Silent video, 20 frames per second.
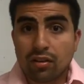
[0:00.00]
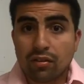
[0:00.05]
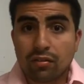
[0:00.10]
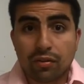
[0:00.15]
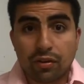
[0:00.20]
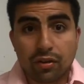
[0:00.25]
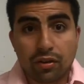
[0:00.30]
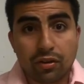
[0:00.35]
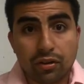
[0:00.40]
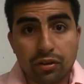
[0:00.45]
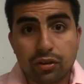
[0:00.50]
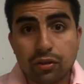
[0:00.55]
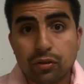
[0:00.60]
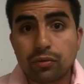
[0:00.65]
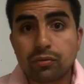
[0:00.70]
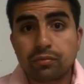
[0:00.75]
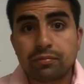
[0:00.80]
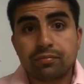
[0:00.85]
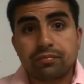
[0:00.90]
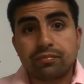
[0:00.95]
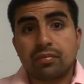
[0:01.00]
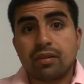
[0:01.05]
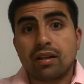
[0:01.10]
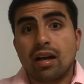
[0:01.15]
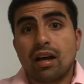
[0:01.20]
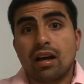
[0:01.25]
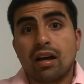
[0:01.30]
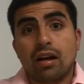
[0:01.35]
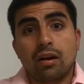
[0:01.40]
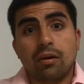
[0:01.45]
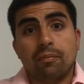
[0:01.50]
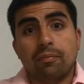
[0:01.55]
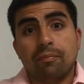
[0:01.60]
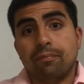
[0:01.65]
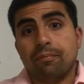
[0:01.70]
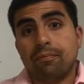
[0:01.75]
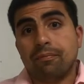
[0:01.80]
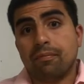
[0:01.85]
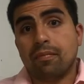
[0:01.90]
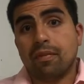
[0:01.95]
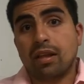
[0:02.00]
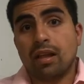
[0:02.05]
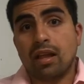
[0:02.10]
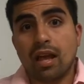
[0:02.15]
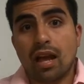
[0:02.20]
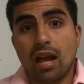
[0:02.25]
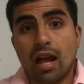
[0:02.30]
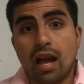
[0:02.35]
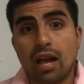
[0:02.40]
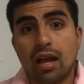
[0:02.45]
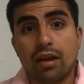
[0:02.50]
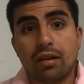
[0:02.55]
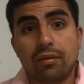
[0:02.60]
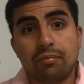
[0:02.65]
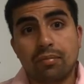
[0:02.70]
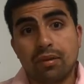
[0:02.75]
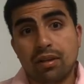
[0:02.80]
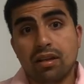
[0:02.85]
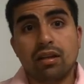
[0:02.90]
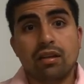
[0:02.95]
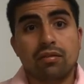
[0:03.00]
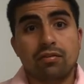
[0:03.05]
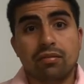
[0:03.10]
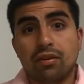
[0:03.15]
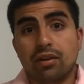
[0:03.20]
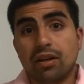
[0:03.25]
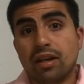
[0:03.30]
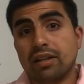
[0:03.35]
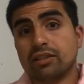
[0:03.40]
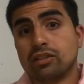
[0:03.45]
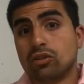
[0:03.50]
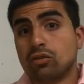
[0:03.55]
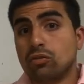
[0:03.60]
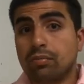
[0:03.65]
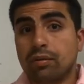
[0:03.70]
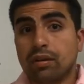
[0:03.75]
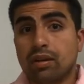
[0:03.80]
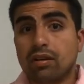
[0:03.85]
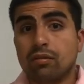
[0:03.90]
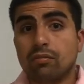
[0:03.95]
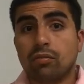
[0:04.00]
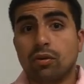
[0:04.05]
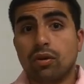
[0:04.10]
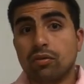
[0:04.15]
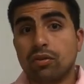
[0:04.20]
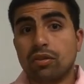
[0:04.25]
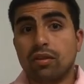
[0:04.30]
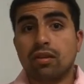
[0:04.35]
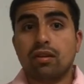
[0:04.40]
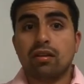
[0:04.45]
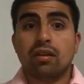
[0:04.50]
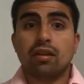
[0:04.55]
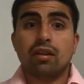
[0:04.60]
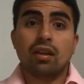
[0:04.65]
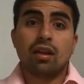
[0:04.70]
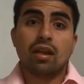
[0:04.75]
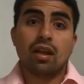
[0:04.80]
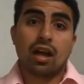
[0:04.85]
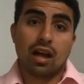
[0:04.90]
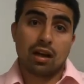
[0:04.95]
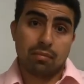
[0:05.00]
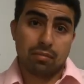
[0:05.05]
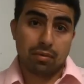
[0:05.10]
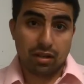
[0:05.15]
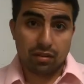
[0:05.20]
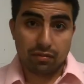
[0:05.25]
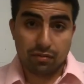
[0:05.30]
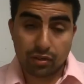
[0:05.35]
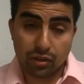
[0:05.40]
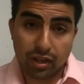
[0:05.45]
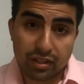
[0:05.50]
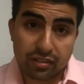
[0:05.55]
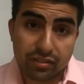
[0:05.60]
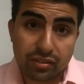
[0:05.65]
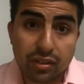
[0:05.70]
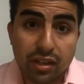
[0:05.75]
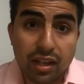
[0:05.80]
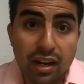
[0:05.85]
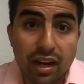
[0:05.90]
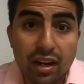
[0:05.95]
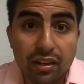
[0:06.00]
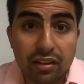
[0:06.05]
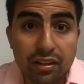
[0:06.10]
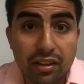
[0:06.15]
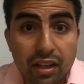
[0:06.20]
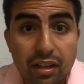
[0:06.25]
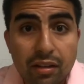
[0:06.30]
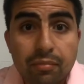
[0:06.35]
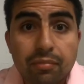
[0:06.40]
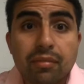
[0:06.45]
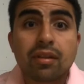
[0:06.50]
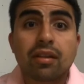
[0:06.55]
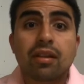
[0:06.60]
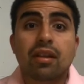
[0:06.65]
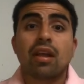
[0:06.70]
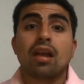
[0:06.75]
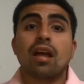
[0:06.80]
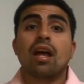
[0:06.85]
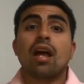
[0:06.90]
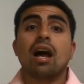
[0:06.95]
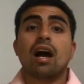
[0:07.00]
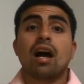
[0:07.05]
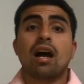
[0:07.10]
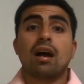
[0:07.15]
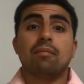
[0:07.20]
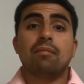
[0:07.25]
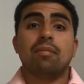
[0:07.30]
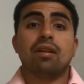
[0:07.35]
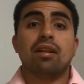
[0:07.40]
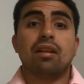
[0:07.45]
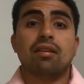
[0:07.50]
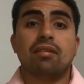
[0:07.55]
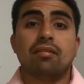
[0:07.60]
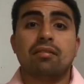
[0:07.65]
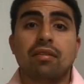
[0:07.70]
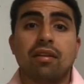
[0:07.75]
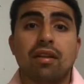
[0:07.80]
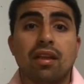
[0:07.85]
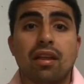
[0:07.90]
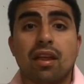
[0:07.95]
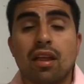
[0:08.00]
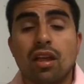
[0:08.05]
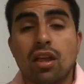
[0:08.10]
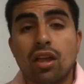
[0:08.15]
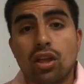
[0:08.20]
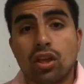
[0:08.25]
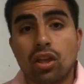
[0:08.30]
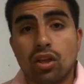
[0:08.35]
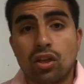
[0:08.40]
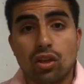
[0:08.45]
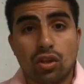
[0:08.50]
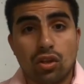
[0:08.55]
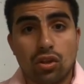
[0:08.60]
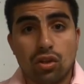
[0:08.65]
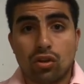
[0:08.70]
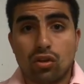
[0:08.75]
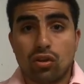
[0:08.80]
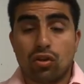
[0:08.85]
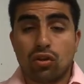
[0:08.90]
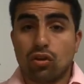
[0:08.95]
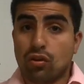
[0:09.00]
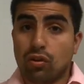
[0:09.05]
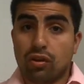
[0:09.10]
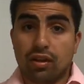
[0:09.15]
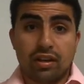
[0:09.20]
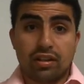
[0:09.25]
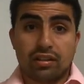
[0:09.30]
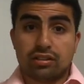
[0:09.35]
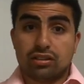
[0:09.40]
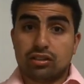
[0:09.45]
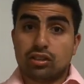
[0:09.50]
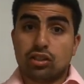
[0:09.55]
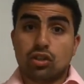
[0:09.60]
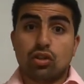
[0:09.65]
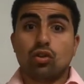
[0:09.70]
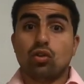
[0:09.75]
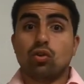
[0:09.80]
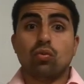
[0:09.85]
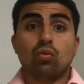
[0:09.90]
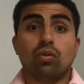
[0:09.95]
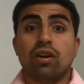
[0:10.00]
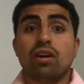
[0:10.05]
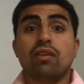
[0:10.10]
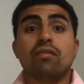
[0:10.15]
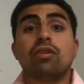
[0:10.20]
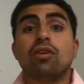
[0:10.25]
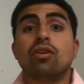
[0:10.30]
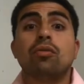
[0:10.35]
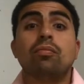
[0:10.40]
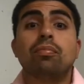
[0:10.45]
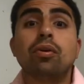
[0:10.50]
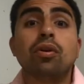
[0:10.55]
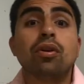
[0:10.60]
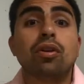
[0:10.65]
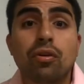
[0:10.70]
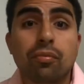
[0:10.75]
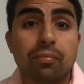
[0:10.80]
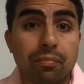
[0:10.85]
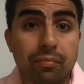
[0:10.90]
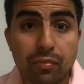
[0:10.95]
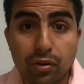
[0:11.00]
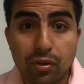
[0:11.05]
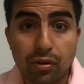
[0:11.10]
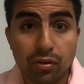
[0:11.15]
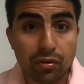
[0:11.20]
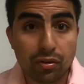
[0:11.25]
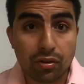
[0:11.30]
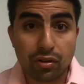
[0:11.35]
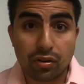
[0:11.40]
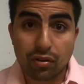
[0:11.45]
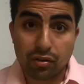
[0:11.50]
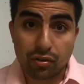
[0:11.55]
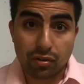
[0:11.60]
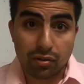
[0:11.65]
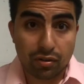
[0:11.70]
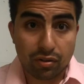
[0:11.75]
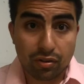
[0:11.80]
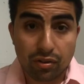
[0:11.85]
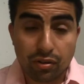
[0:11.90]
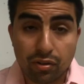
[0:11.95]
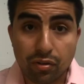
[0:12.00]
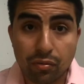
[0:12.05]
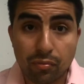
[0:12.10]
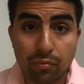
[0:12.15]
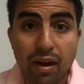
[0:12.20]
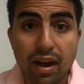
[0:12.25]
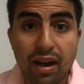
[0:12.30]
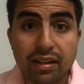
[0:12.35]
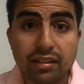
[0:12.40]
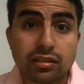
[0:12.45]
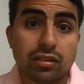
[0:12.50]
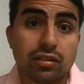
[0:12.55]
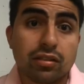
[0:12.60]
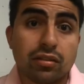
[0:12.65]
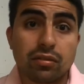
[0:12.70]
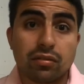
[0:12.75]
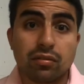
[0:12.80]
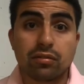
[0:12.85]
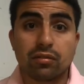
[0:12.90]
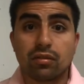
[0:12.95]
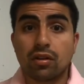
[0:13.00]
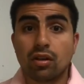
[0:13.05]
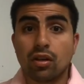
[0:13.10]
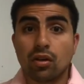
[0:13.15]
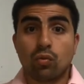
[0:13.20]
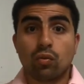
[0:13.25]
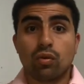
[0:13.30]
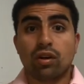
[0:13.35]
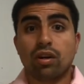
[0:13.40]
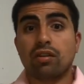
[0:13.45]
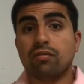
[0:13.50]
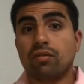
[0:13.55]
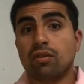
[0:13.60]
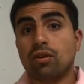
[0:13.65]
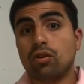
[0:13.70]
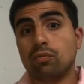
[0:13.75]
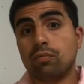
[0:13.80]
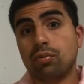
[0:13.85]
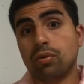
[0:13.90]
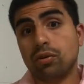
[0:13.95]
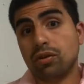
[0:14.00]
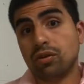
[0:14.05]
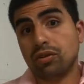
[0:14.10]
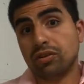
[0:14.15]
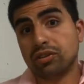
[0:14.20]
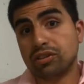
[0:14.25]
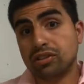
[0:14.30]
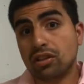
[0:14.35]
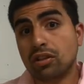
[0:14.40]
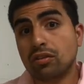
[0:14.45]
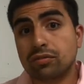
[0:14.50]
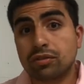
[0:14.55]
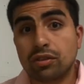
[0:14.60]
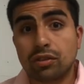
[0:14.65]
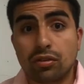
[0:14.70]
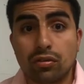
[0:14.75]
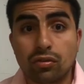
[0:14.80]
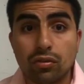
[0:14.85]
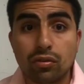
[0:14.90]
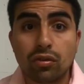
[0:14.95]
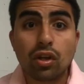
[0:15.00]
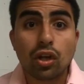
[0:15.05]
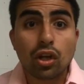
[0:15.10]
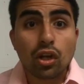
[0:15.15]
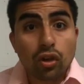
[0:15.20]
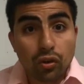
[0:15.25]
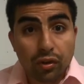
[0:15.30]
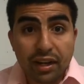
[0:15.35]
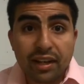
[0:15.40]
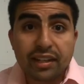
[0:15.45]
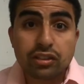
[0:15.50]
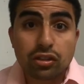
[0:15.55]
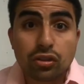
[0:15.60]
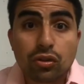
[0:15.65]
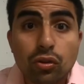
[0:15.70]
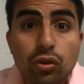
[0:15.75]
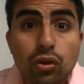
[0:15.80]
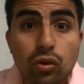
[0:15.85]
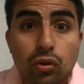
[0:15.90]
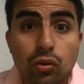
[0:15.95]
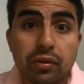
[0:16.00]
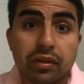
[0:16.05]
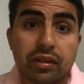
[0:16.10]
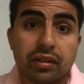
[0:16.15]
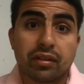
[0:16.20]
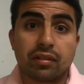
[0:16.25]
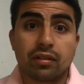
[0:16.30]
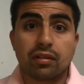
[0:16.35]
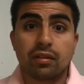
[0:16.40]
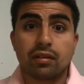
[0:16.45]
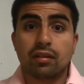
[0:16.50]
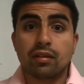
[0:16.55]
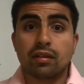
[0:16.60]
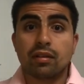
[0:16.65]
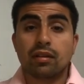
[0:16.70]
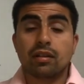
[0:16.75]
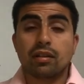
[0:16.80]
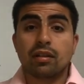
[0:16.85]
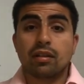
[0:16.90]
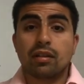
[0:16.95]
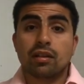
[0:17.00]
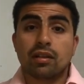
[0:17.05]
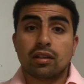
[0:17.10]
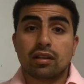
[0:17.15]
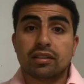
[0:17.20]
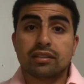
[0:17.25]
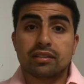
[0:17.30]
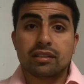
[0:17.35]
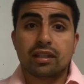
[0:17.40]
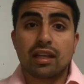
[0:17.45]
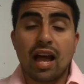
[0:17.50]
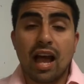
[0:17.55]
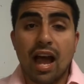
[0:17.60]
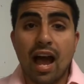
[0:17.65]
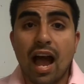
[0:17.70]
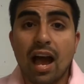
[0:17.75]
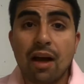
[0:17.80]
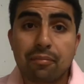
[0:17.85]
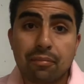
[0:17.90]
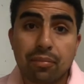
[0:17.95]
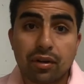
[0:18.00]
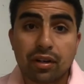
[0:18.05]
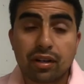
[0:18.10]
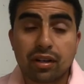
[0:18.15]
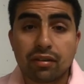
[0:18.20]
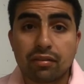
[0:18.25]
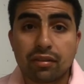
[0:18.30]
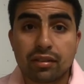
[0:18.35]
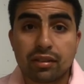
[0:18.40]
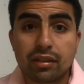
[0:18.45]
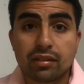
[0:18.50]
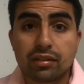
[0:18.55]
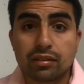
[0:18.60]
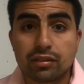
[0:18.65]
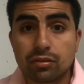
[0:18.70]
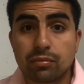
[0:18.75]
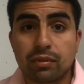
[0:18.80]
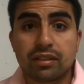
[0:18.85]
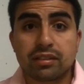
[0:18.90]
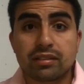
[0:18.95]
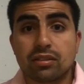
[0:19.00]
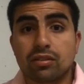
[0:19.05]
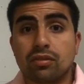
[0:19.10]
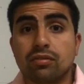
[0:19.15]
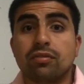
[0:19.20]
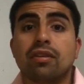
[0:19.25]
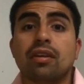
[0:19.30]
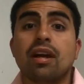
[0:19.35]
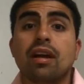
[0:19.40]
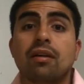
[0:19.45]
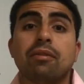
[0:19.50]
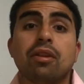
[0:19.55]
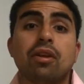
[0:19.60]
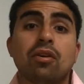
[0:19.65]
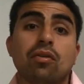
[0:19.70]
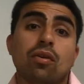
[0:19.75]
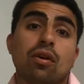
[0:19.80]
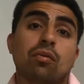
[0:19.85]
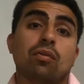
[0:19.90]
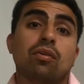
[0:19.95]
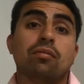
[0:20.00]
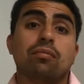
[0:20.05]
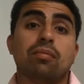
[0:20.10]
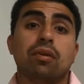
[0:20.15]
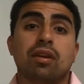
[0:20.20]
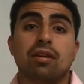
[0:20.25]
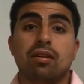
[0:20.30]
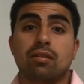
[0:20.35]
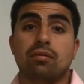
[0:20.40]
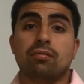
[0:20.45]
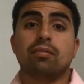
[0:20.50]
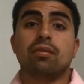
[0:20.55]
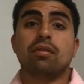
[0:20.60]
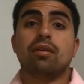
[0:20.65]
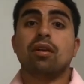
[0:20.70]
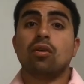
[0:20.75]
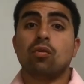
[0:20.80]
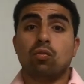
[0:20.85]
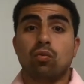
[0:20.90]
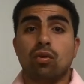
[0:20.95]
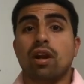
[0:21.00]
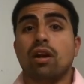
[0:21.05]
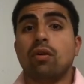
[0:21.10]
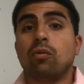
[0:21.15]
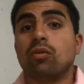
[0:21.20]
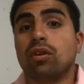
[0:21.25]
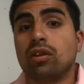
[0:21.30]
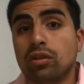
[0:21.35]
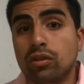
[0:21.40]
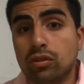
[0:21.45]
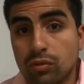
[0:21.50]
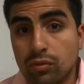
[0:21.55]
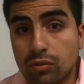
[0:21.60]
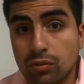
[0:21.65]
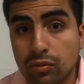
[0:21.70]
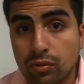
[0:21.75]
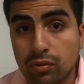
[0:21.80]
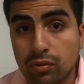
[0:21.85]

Further ado, I believe you guys could become wealthy. I believe you guys could get out of debt. I believe you guys could do whatever you put your mind to do, whatever you put yourself to do. You guys could do it, because I'm putting everything to myself, and I know I want to become what I want to do.